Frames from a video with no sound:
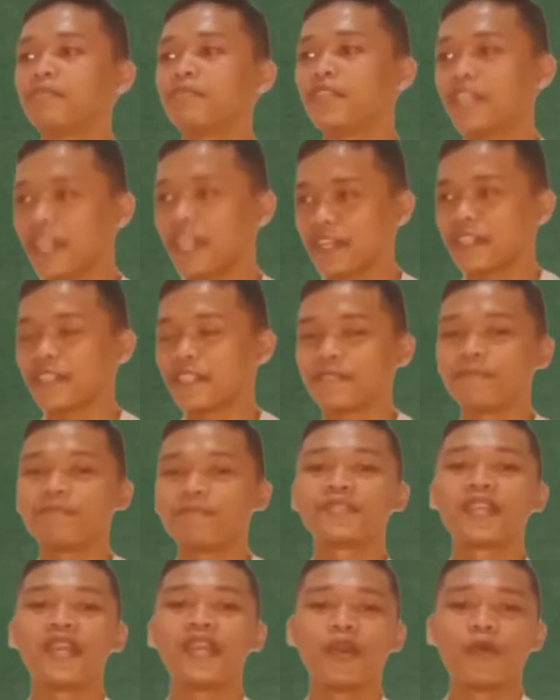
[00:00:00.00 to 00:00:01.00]
Yes,
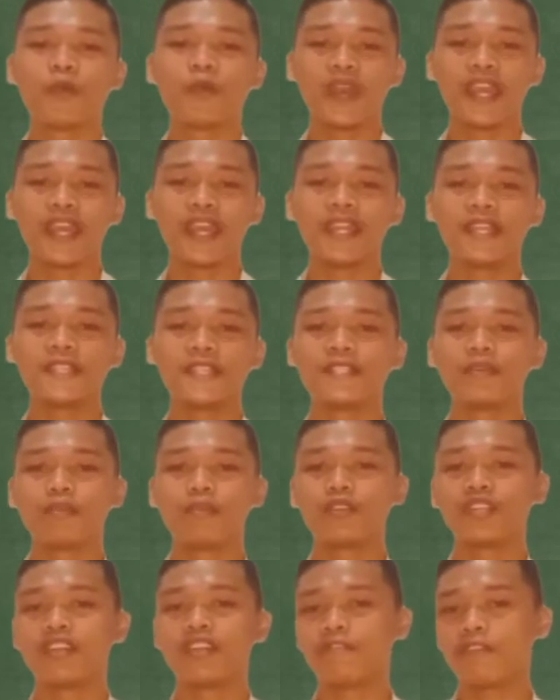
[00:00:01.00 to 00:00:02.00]
well is
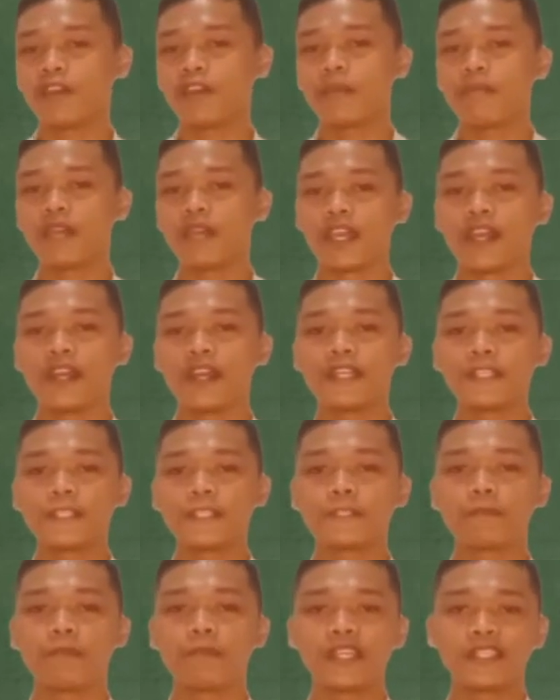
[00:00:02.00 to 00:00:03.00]
the modal verb here, and
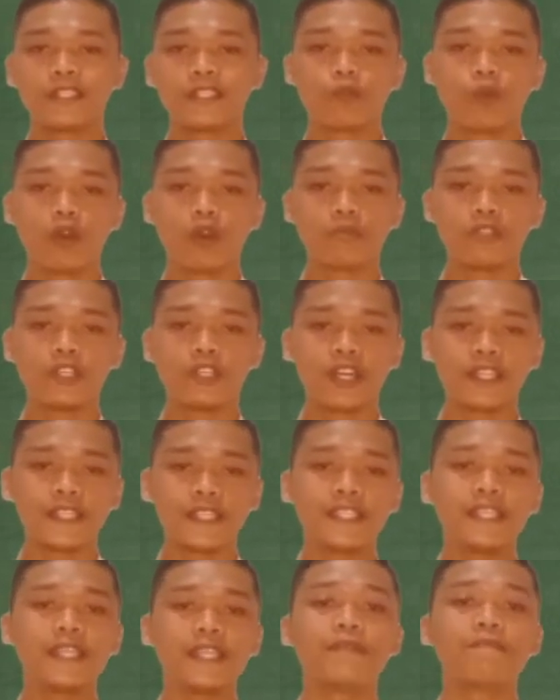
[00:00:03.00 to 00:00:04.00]
it expresses what
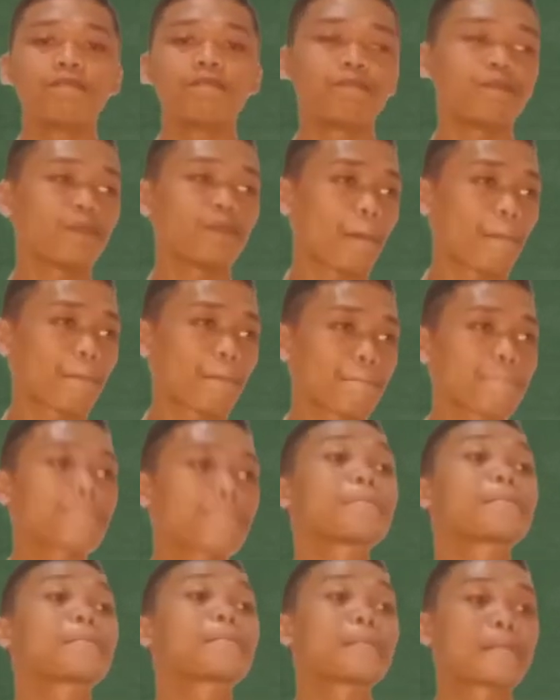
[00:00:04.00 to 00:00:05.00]
modality?
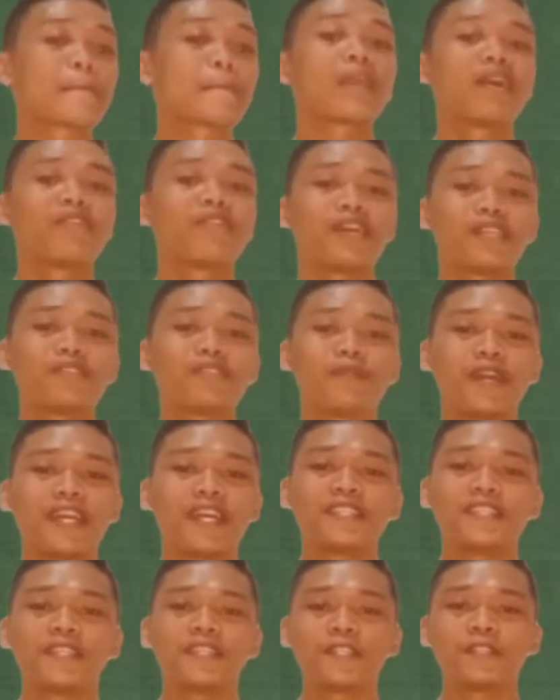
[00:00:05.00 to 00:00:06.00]
That's
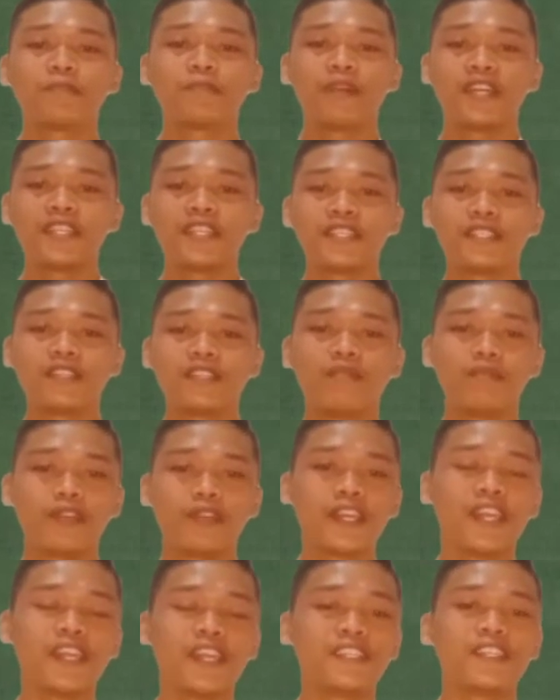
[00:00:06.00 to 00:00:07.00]
right, it expresses
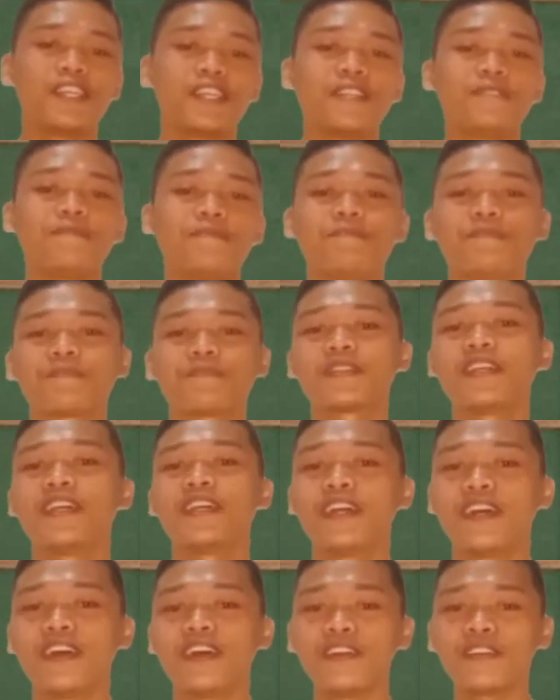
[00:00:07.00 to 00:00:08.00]

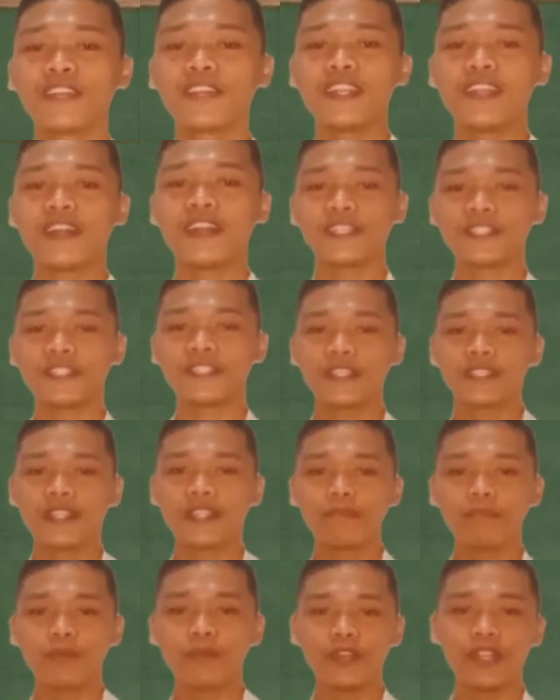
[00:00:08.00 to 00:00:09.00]
obligation. Okay, last
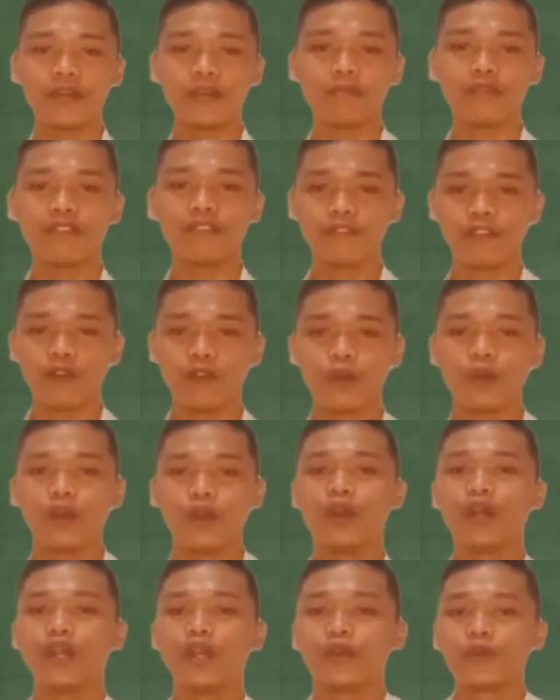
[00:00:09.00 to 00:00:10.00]
example number
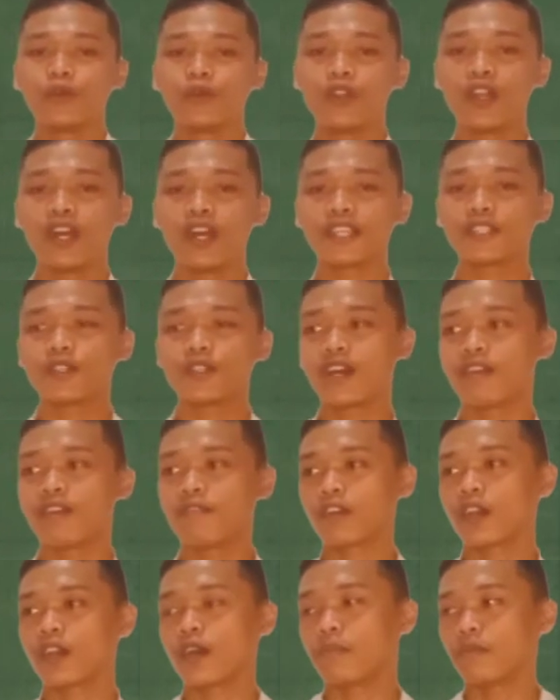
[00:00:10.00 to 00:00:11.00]
4. Would you like to
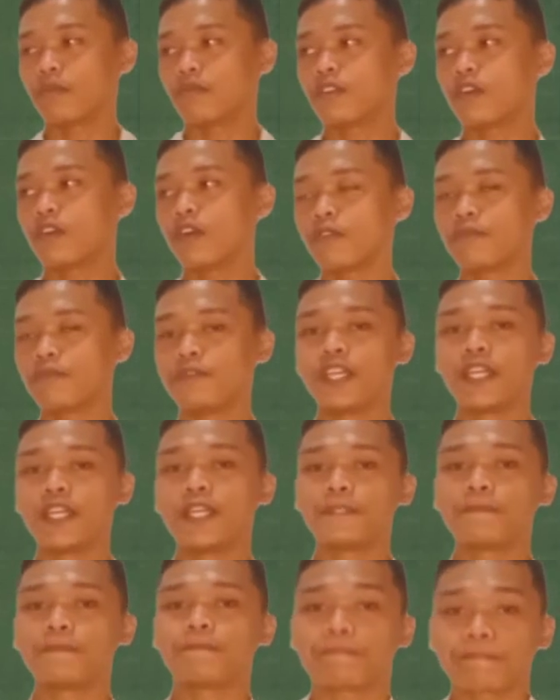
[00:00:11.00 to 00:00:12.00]
have a cup of
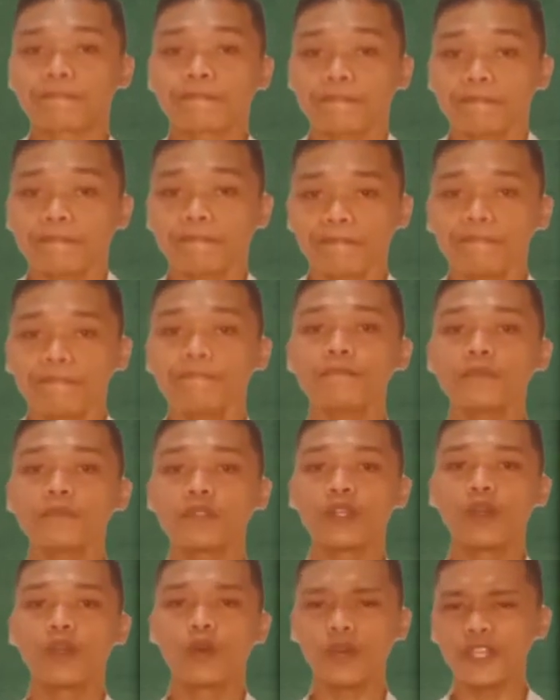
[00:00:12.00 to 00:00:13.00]
coffee?
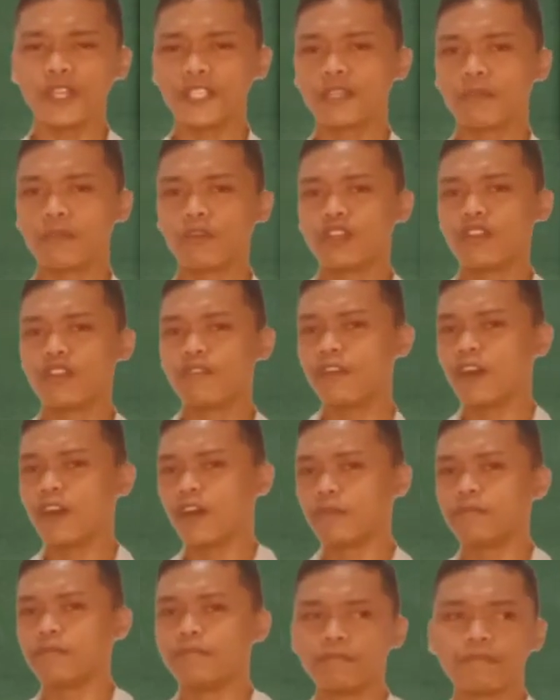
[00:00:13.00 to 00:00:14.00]
What is the modal
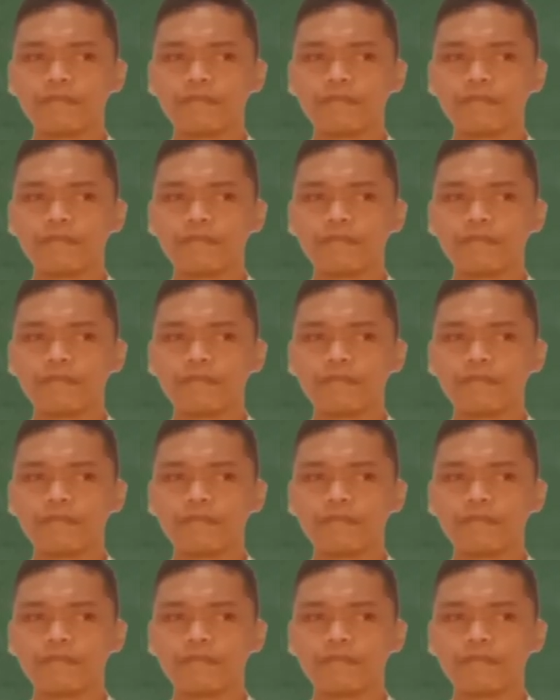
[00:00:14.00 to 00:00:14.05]
verb?